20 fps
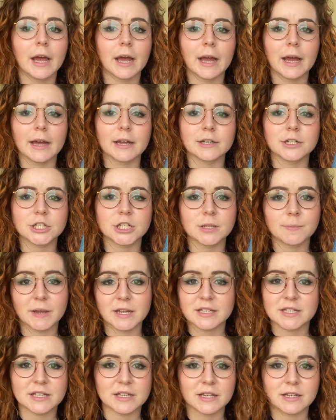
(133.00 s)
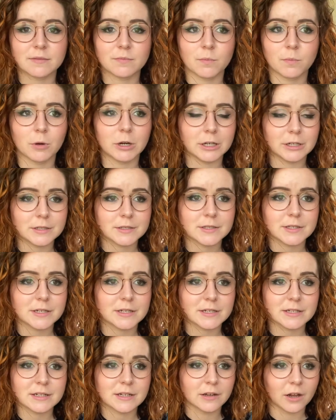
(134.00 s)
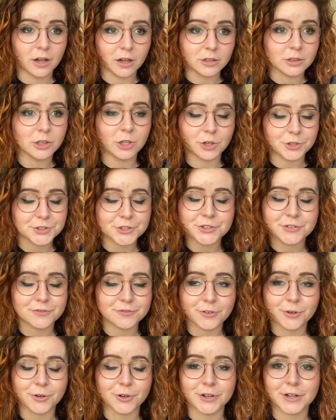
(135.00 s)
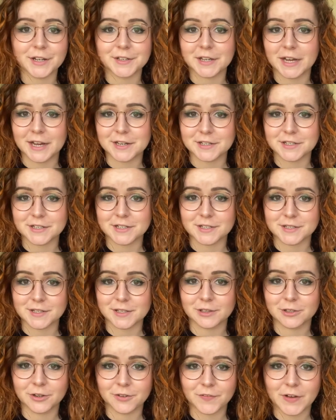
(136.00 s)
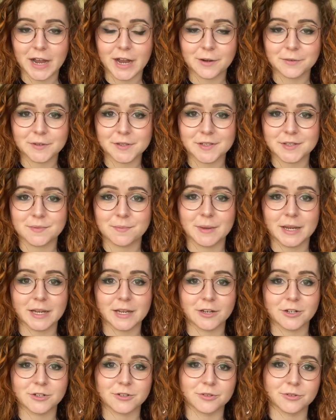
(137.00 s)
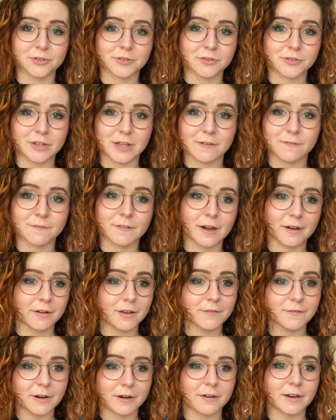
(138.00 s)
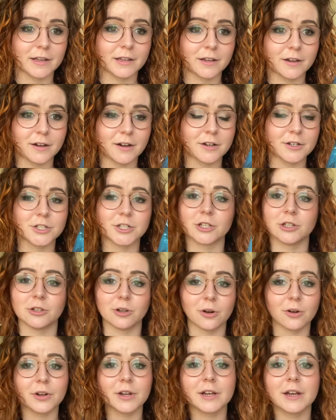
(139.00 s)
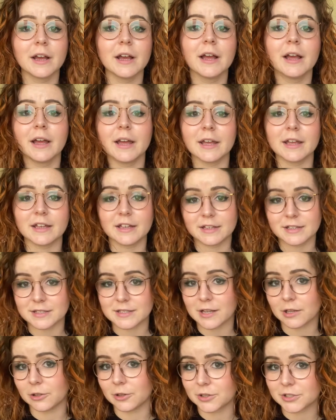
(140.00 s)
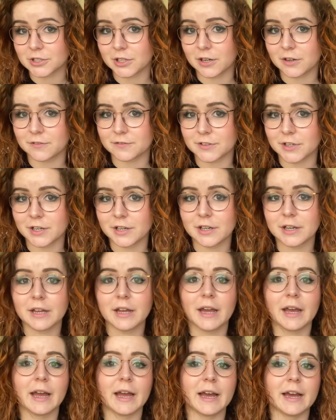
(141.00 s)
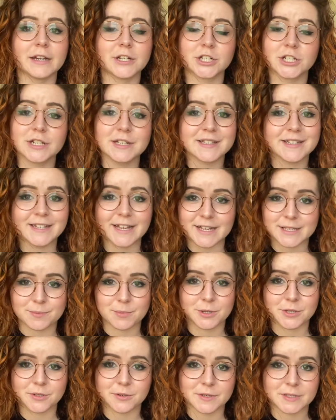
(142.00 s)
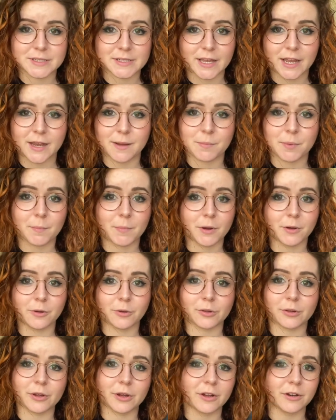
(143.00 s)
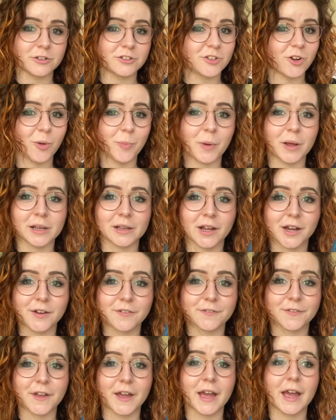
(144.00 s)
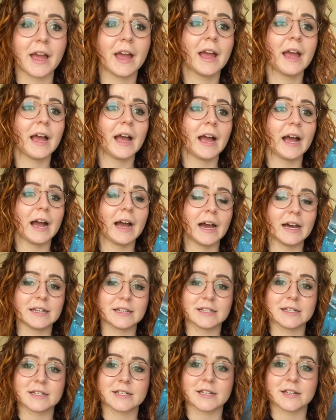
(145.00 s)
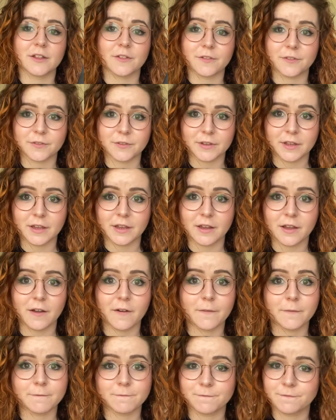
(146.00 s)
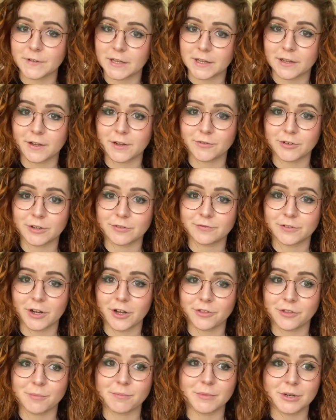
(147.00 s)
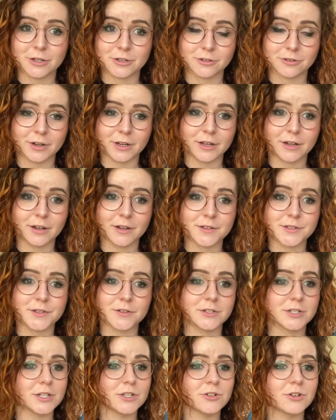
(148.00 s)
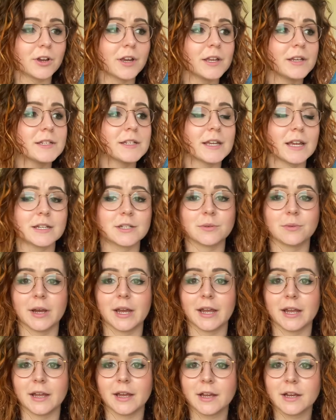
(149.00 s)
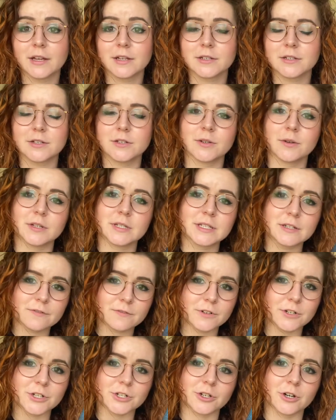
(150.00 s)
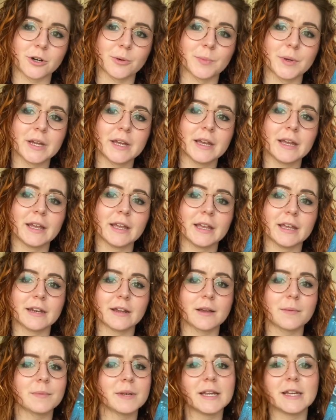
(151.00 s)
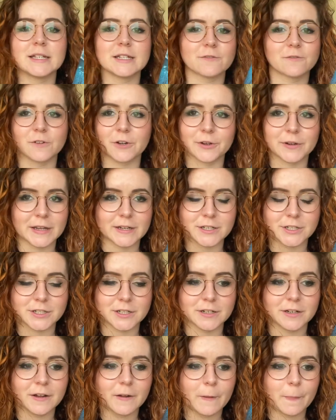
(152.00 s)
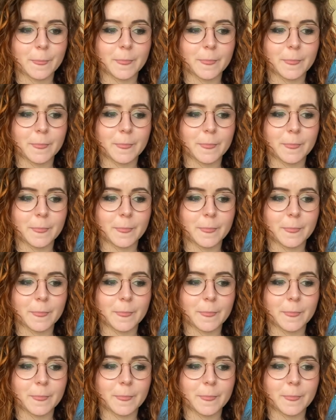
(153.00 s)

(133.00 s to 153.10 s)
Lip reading: And she basically works a lot for her dad and does a lot of hours making sure that the very, very large lock is looked after. And she is desperate to escape both her job, her life there, and the fear of her father murdering her. So she's trying to get away to do a different job in a completely different location.